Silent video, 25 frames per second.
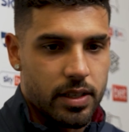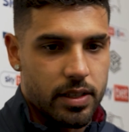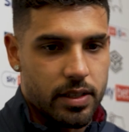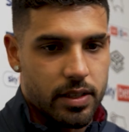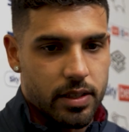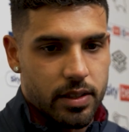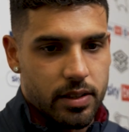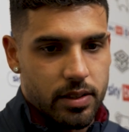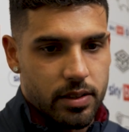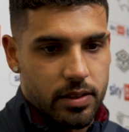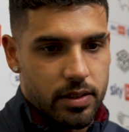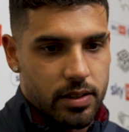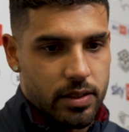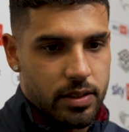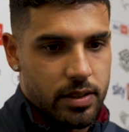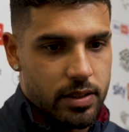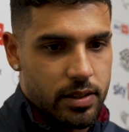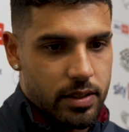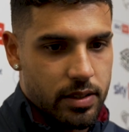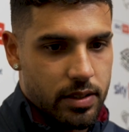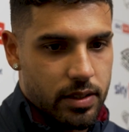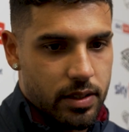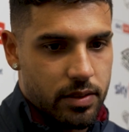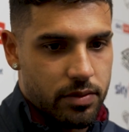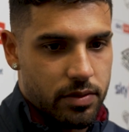and
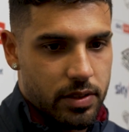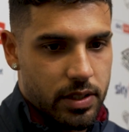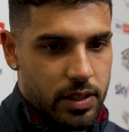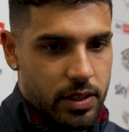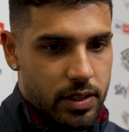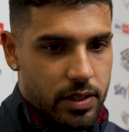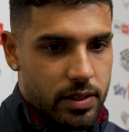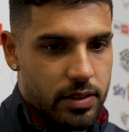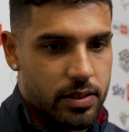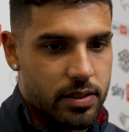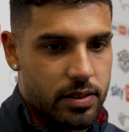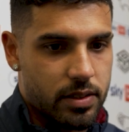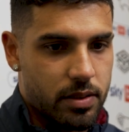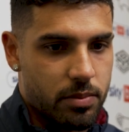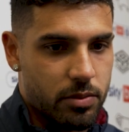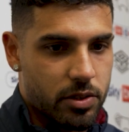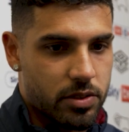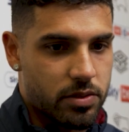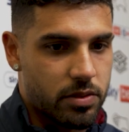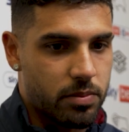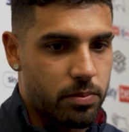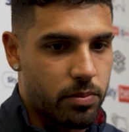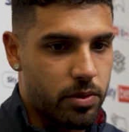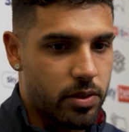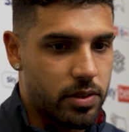uh, I think it's the
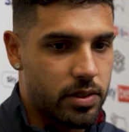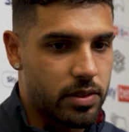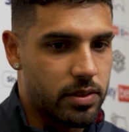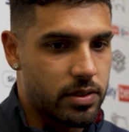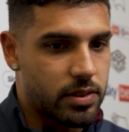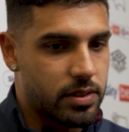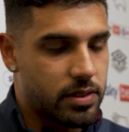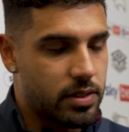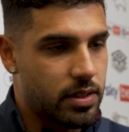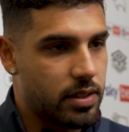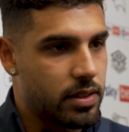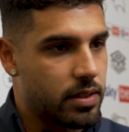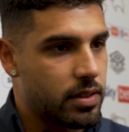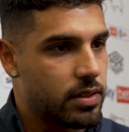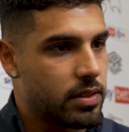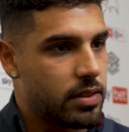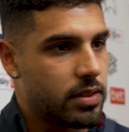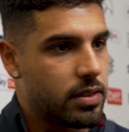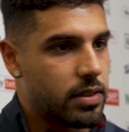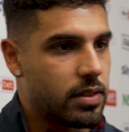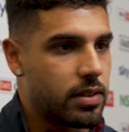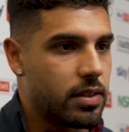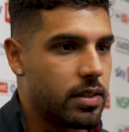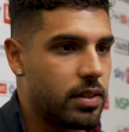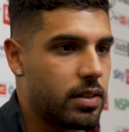most important is the
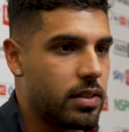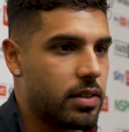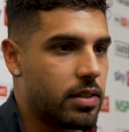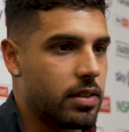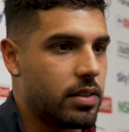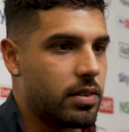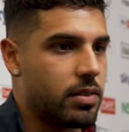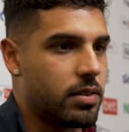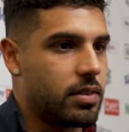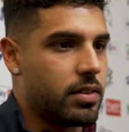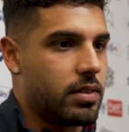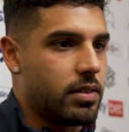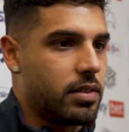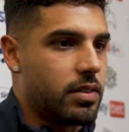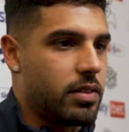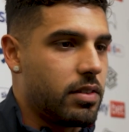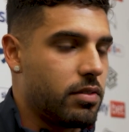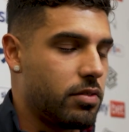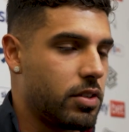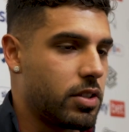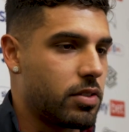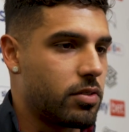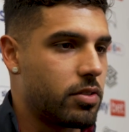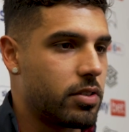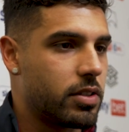the, the, the
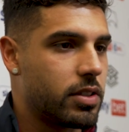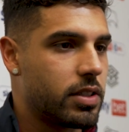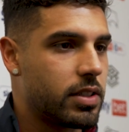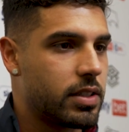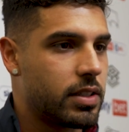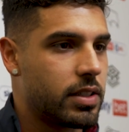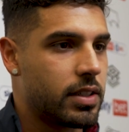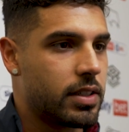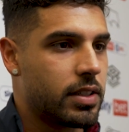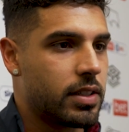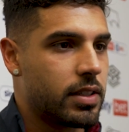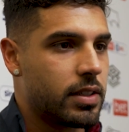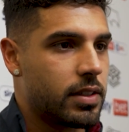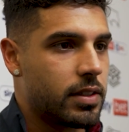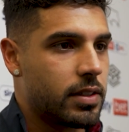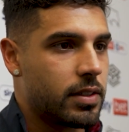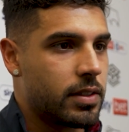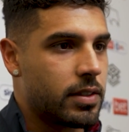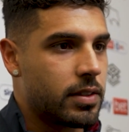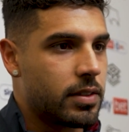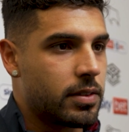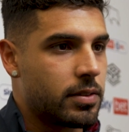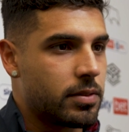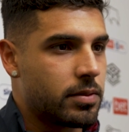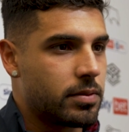victory. There's
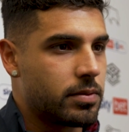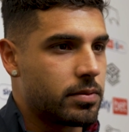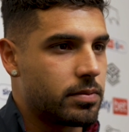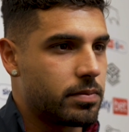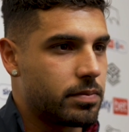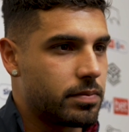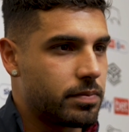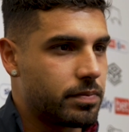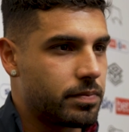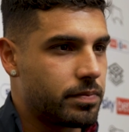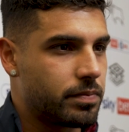two wins and two